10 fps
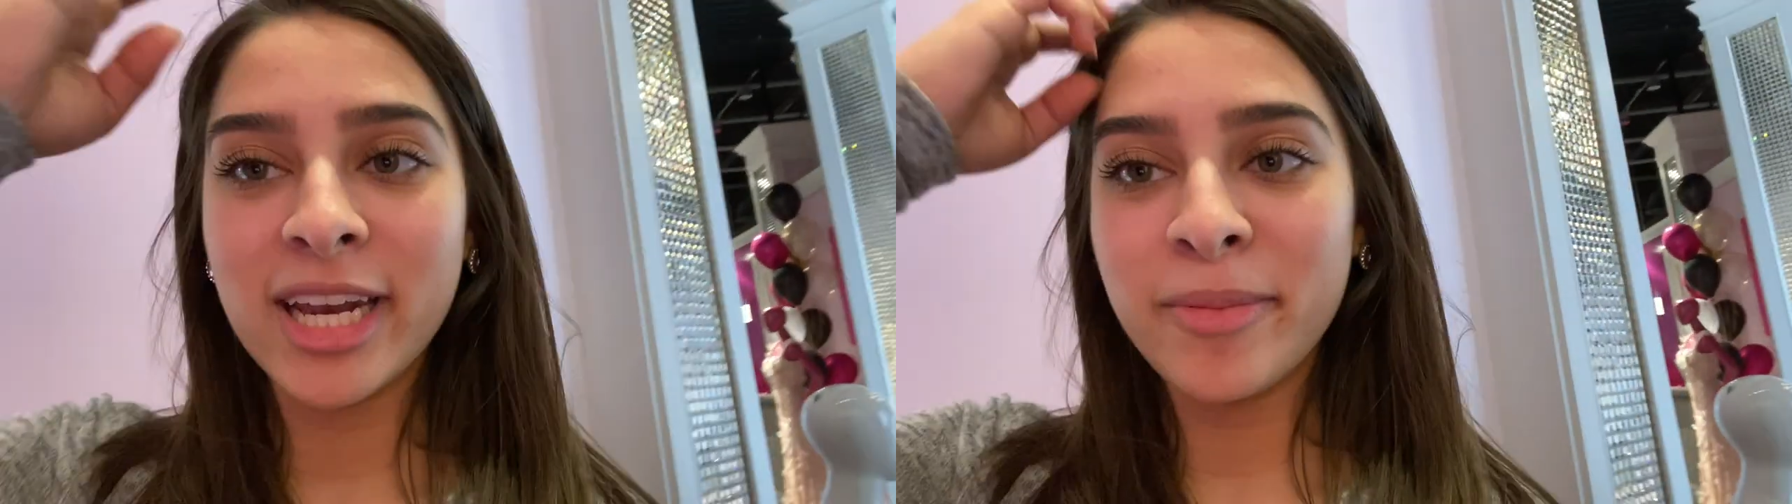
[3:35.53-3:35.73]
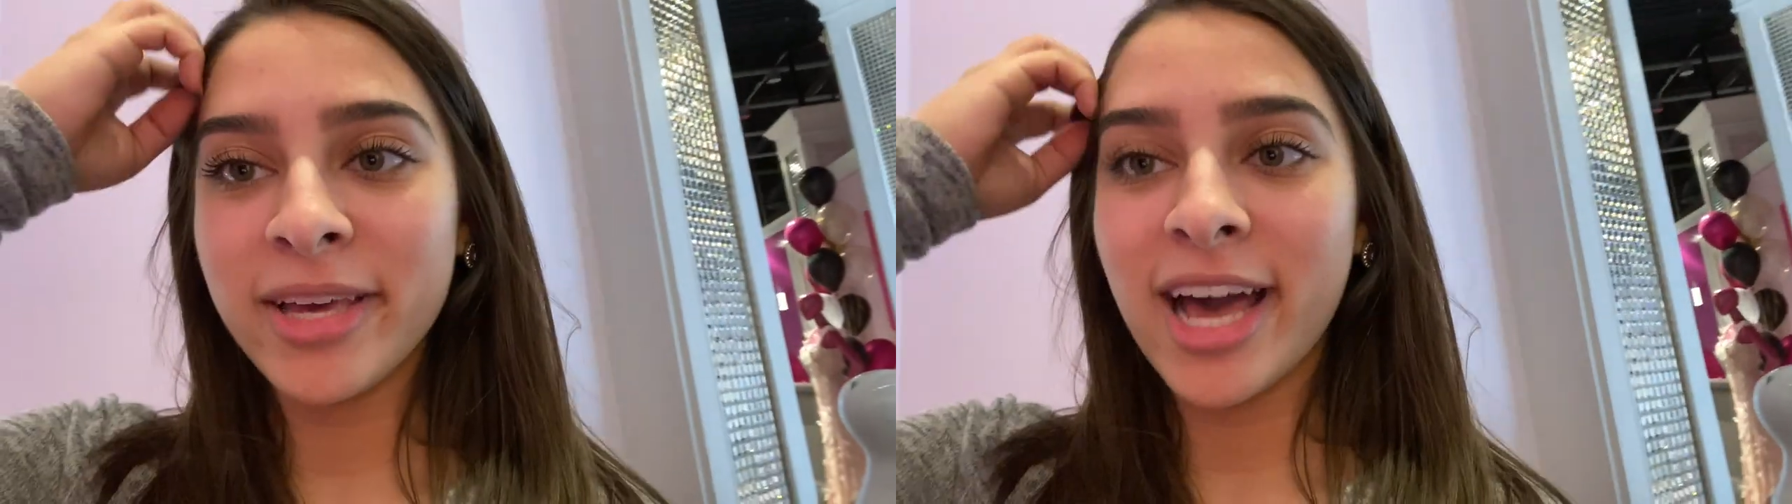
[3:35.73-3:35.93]

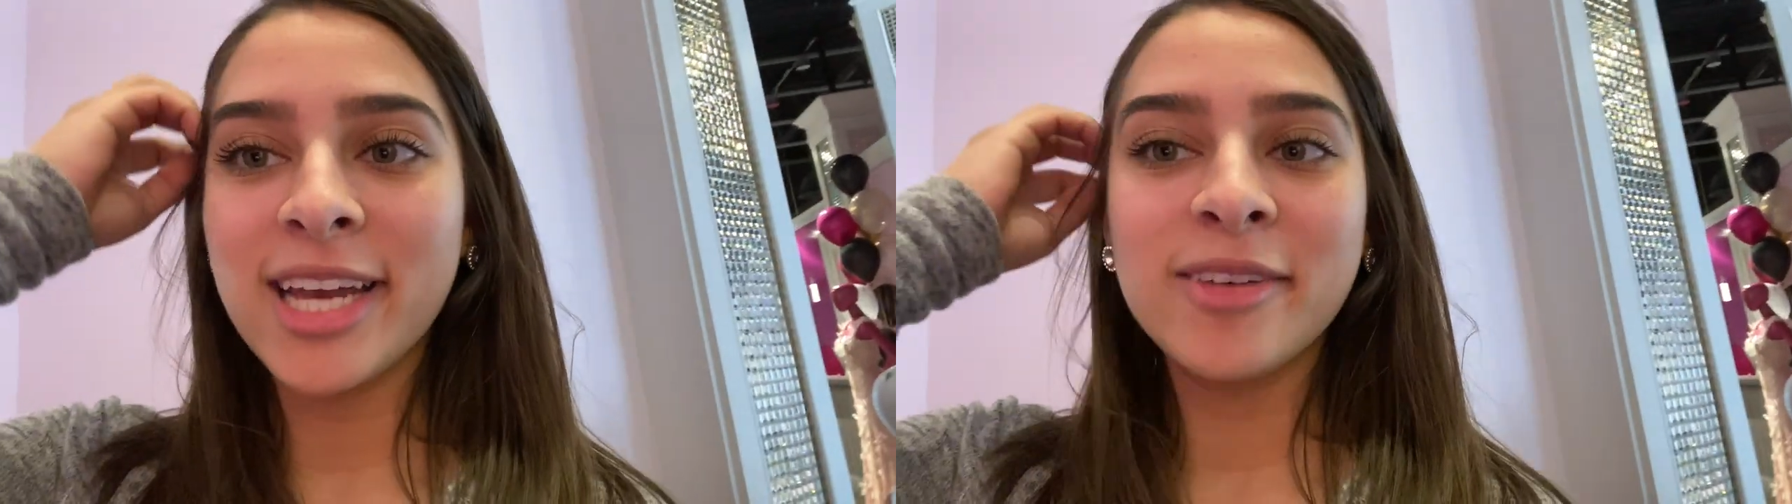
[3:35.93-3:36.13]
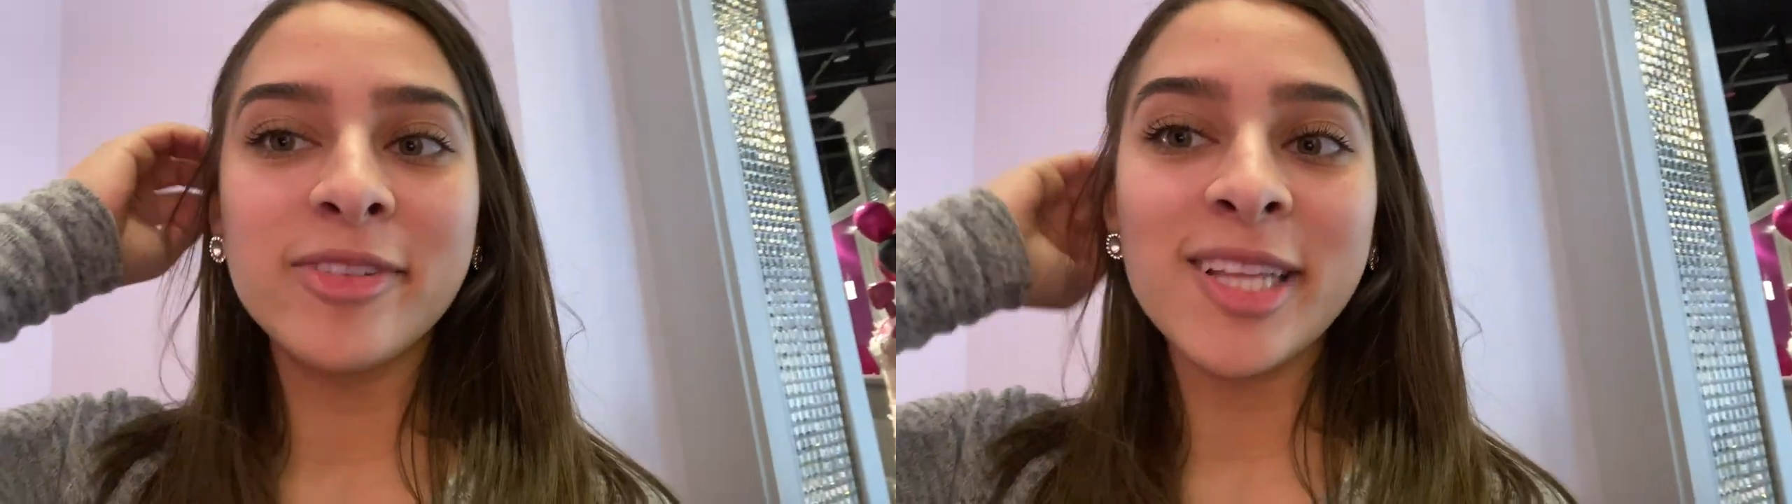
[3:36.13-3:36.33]
be kind
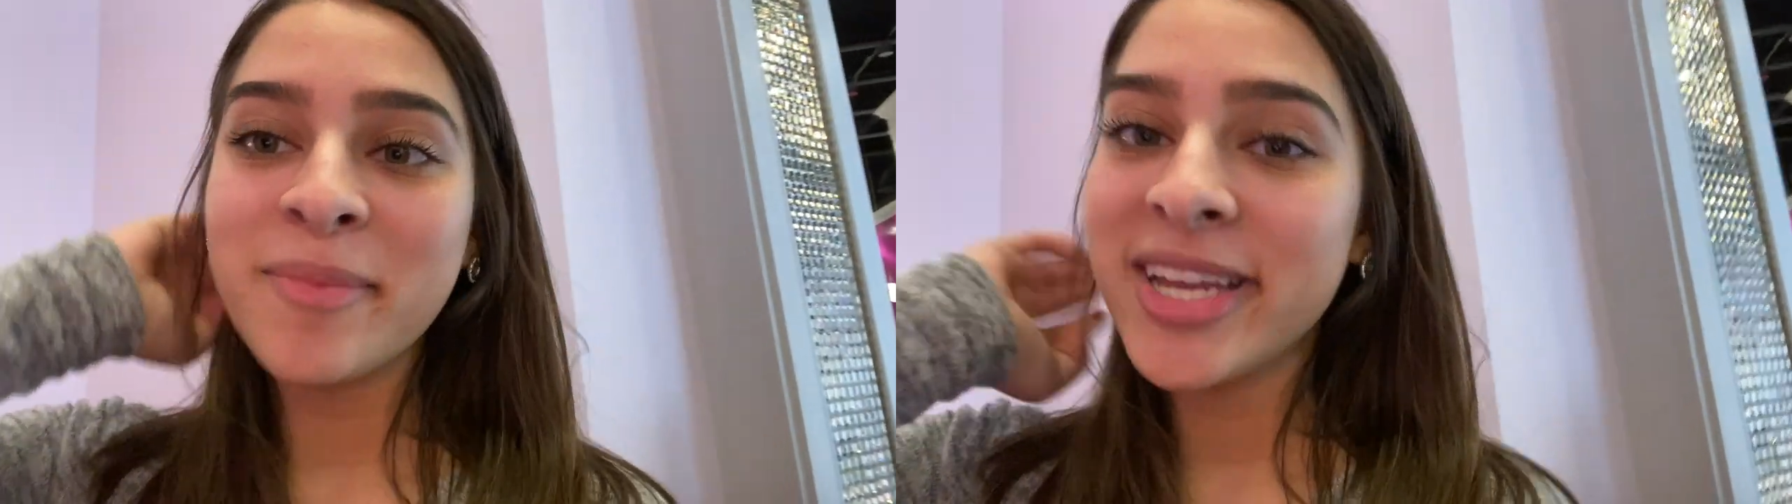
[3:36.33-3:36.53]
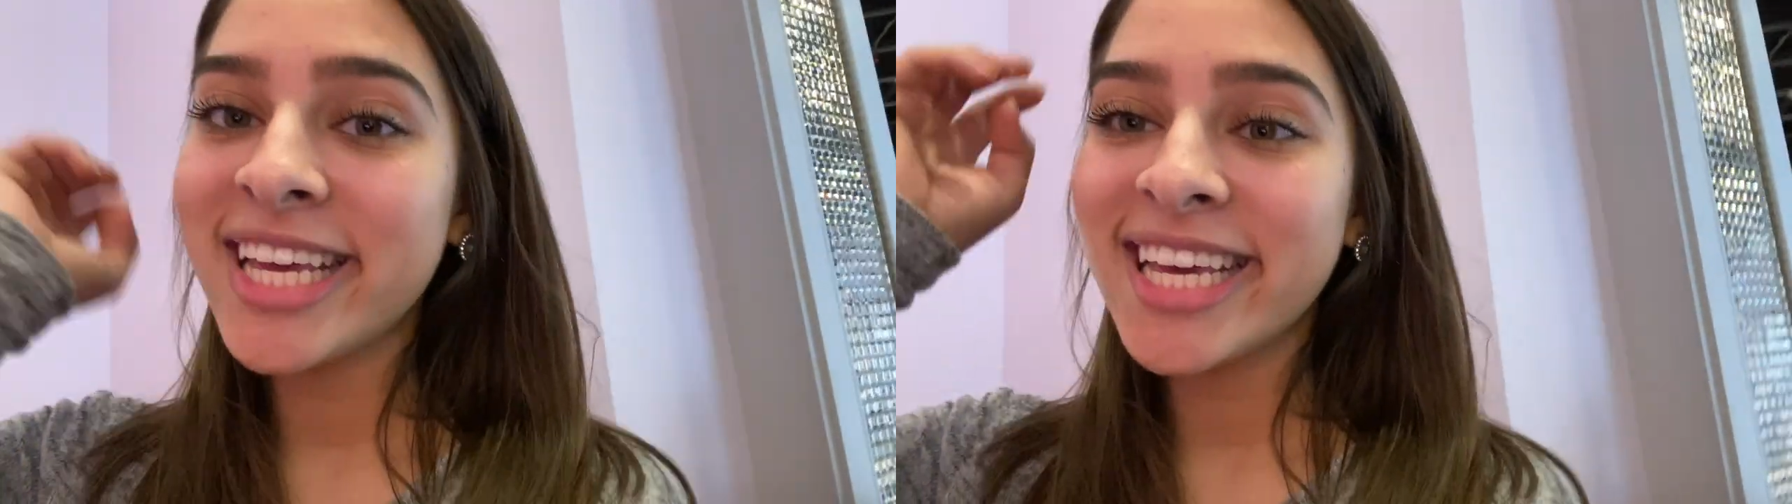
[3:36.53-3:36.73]
of
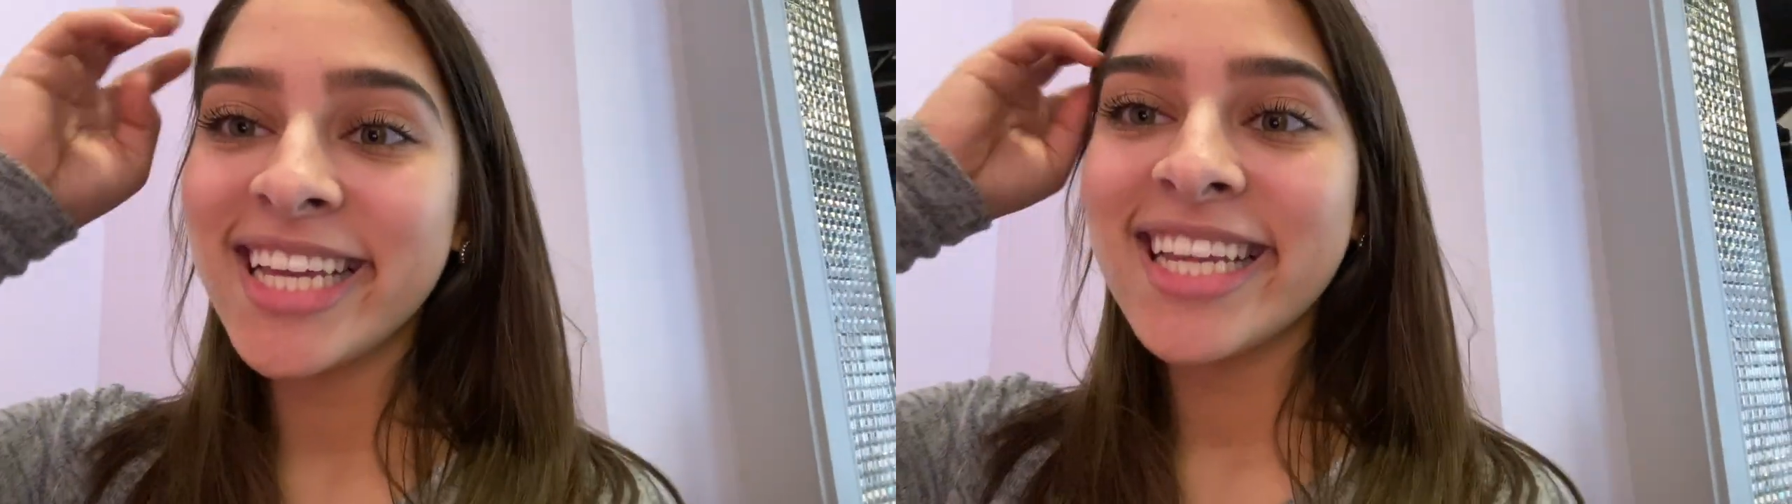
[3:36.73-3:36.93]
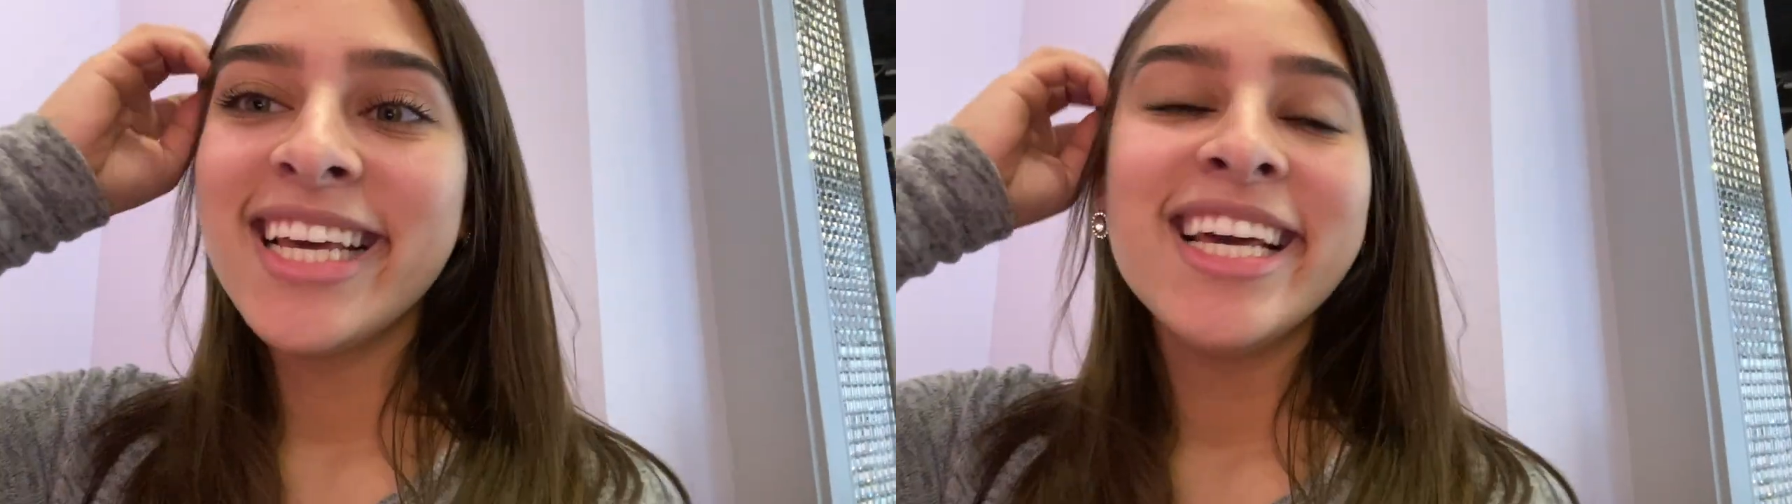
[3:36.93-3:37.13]
limited.